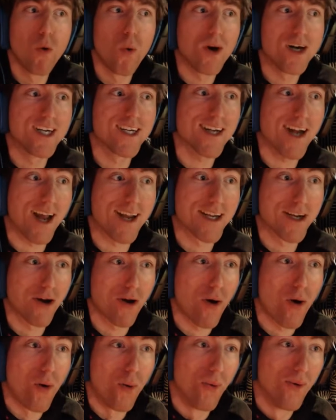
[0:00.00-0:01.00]
Where did I
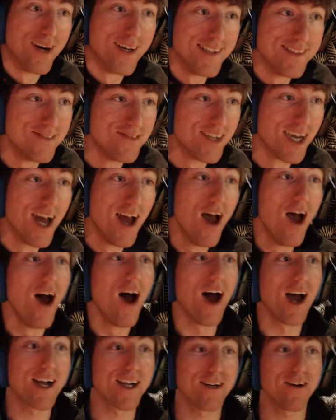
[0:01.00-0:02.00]
go?
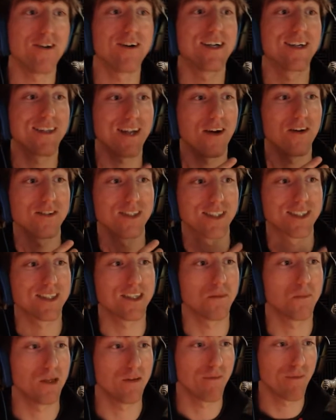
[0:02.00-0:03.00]
I can already tell this is
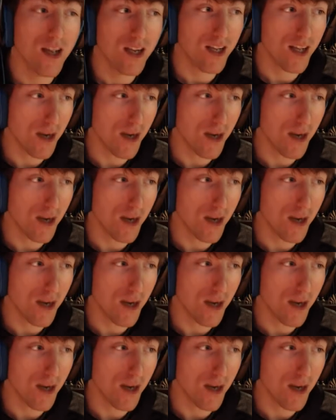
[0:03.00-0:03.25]
going to be funny.